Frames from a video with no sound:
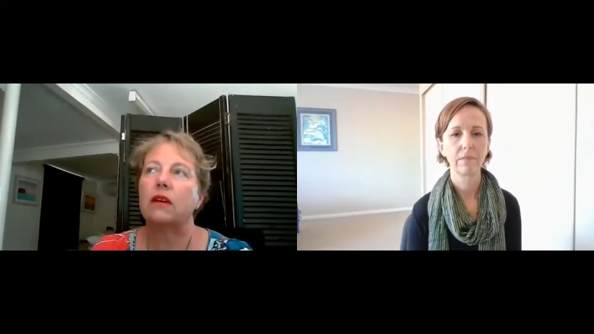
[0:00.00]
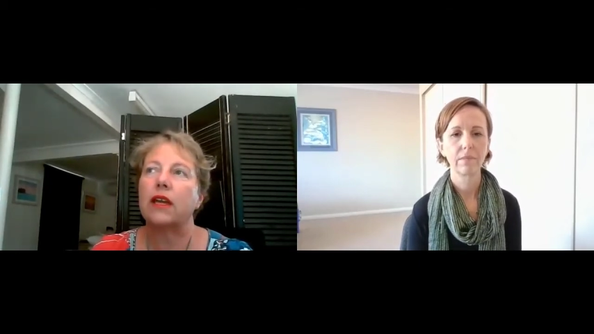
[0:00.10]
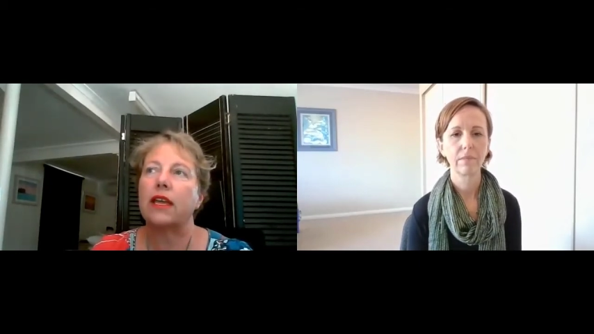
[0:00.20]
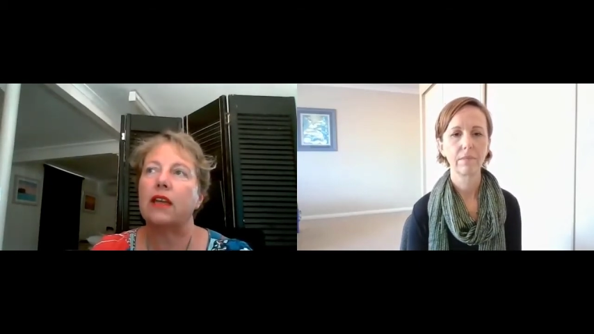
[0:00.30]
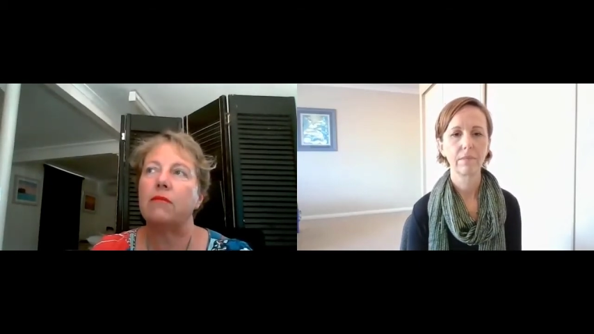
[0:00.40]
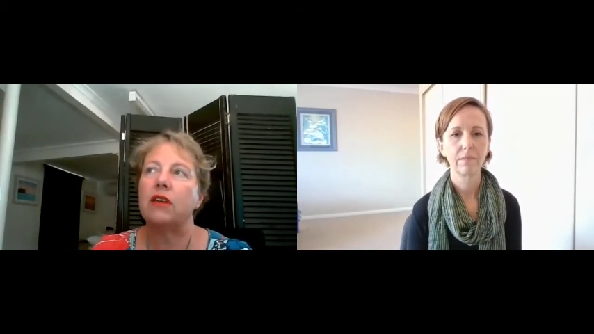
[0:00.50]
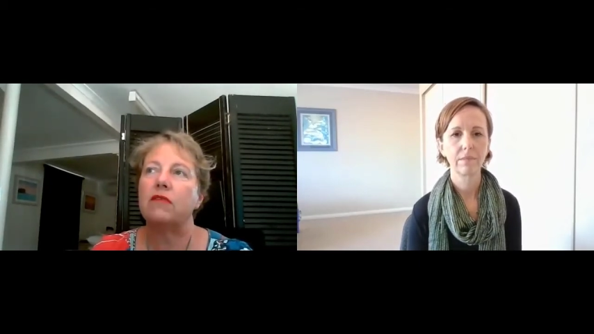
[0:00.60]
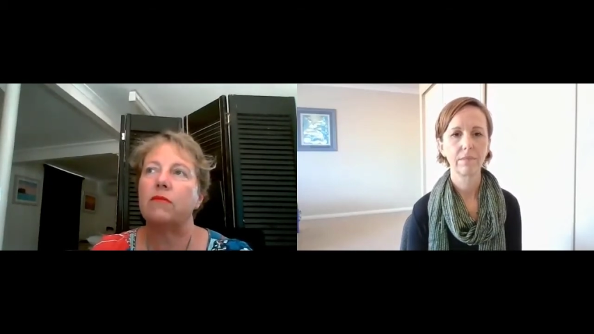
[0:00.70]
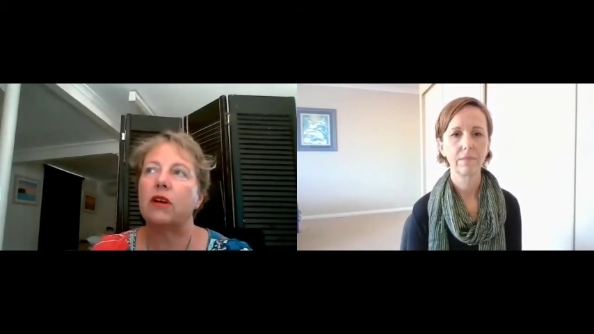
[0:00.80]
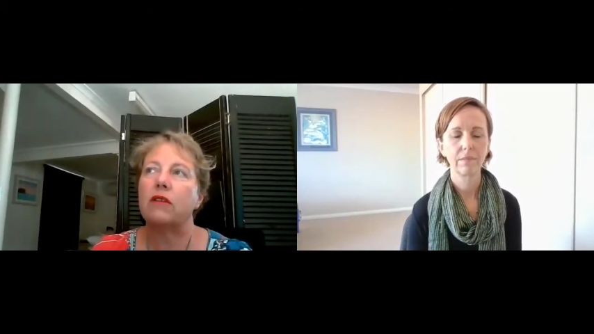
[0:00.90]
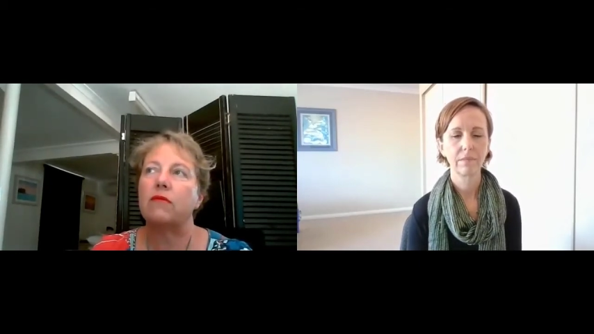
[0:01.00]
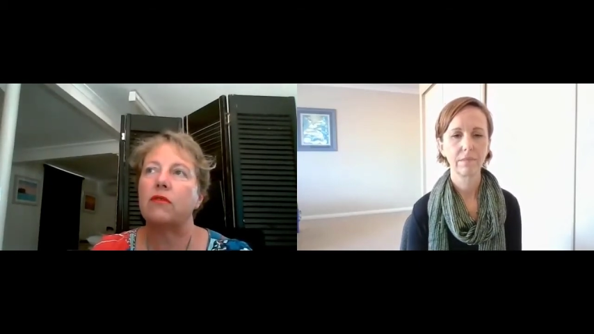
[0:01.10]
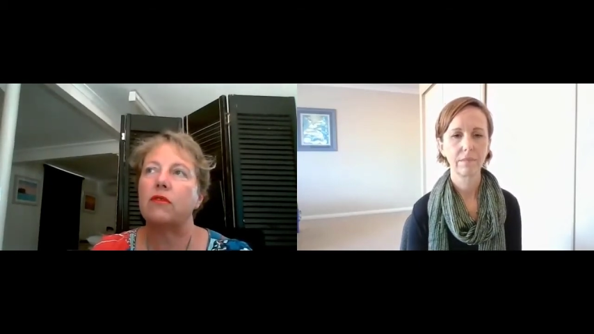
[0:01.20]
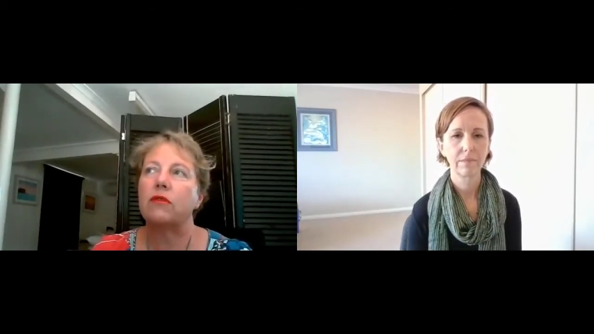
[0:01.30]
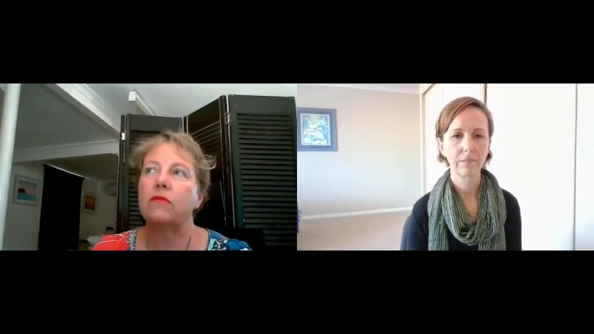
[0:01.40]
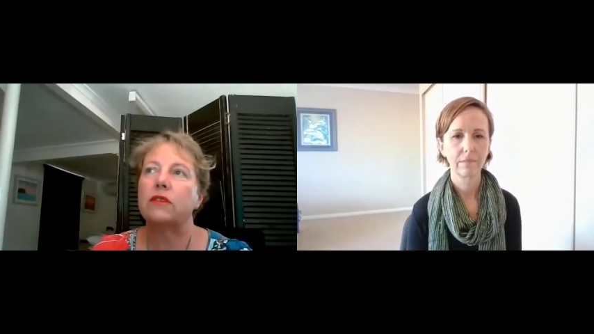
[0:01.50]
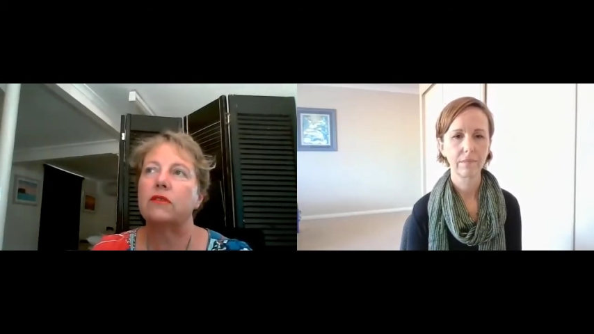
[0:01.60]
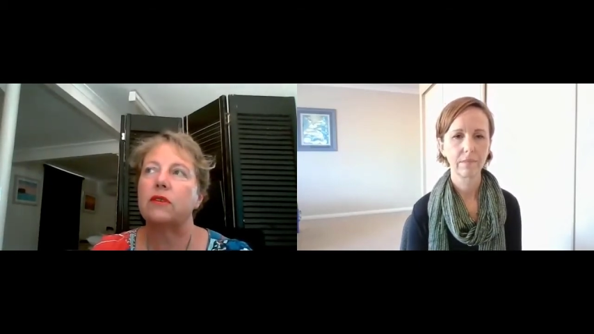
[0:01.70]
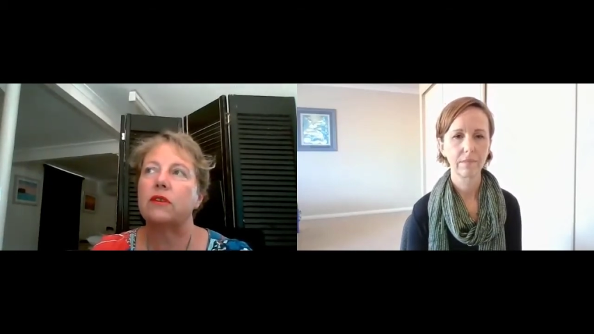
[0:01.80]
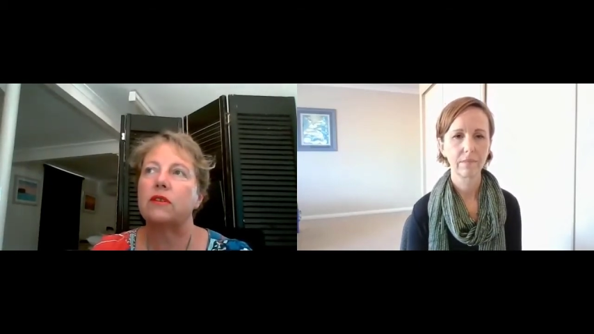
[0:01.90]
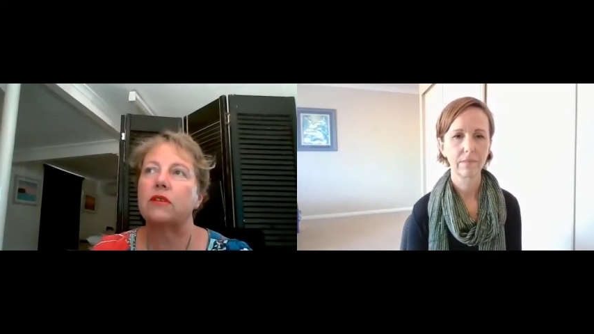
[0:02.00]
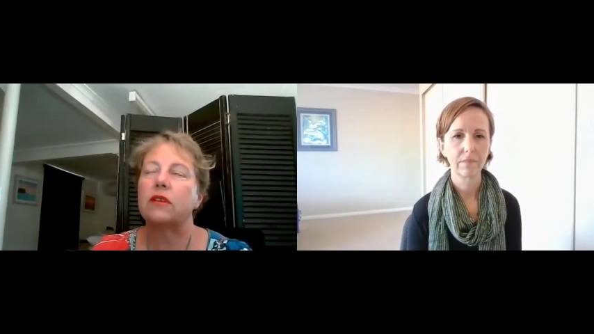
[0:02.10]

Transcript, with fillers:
Speaker 1: I came out of my room. This is when I